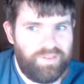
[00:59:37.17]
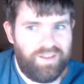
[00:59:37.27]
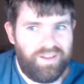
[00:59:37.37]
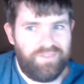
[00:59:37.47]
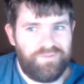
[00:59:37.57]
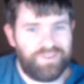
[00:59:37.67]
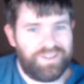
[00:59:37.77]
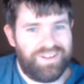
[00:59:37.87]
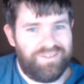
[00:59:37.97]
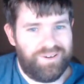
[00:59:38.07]
I
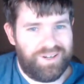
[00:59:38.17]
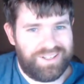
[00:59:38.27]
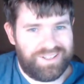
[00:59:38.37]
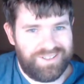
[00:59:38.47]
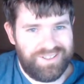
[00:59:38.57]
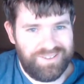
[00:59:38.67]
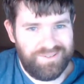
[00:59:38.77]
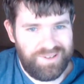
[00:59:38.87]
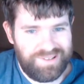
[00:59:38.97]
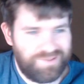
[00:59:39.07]
forget what I called it. It
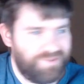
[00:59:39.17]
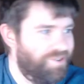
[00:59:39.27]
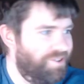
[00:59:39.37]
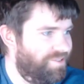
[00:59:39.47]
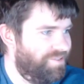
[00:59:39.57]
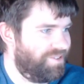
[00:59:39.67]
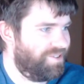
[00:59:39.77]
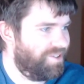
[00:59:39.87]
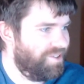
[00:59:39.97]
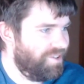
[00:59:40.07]
was OAuth, right?
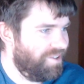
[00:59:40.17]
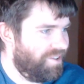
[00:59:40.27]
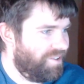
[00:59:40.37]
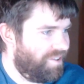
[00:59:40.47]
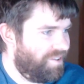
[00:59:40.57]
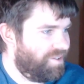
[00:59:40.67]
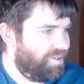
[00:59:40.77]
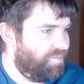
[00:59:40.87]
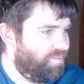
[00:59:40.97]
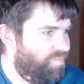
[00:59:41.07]

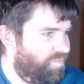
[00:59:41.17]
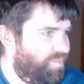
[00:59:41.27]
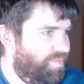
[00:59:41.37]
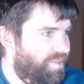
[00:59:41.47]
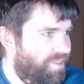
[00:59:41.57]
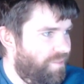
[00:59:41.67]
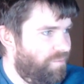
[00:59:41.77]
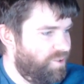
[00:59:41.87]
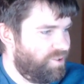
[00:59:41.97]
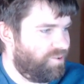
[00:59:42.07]
I'm
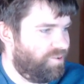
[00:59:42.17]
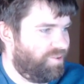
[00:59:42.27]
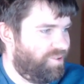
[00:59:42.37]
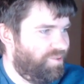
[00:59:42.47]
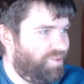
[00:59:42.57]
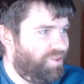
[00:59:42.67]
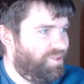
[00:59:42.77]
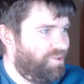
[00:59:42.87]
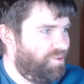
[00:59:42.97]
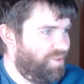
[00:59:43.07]
pretty sure it was
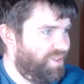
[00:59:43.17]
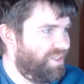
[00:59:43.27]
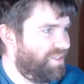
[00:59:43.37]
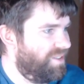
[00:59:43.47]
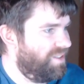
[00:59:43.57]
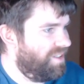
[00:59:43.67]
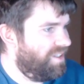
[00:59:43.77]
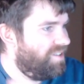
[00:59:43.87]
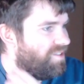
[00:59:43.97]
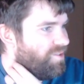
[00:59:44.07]
OAuth.
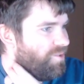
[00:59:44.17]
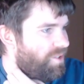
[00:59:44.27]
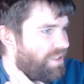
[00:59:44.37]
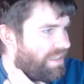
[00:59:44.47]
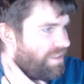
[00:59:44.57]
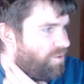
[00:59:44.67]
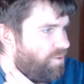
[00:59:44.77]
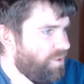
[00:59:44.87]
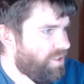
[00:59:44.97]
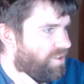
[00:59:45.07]
So I can
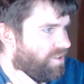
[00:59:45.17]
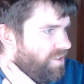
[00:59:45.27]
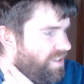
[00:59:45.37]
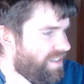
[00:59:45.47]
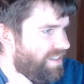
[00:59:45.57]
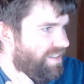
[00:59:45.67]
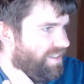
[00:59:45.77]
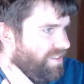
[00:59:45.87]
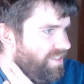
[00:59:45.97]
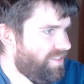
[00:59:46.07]
go here
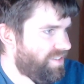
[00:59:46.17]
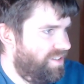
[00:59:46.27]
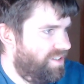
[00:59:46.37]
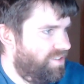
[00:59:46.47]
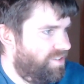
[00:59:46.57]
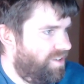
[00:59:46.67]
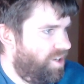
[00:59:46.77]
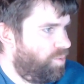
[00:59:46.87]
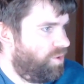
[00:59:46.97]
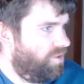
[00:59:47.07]
and I'll
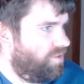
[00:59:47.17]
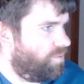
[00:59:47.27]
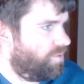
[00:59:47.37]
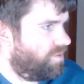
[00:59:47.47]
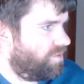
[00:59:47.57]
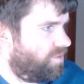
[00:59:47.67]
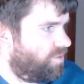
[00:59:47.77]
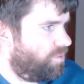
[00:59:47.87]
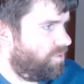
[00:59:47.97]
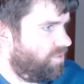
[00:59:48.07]
copy this one, I
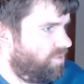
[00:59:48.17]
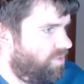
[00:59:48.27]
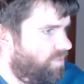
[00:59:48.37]
suppose.